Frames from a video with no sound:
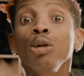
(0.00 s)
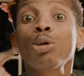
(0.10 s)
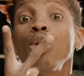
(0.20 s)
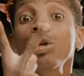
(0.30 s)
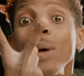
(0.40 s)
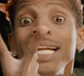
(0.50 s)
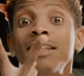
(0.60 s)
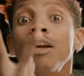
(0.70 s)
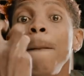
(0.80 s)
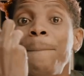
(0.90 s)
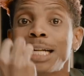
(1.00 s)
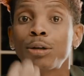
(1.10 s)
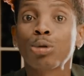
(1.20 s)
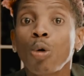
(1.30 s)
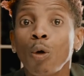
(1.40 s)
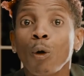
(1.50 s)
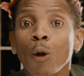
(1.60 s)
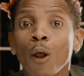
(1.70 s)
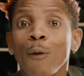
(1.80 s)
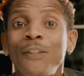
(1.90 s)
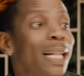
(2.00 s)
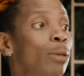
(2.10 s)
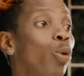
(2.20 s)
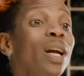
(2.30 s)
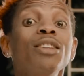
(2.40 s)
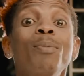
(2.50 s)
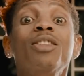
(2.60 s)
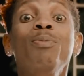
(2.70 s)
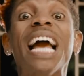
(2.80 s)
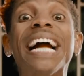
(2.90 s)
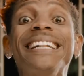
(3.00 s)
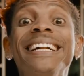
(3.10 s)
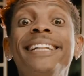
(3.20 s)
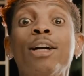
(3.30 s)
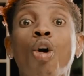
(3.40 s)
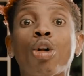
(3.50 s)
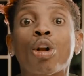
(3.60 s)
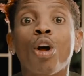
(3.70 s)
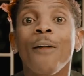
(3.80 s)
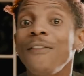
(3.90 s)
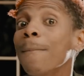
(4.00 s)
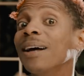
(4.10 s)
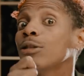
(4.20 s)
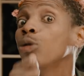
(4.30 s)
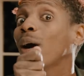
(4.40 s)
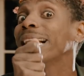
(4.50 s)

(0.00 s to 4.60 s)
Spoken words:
Two Twins, Part 2. The twins must be identical. They must look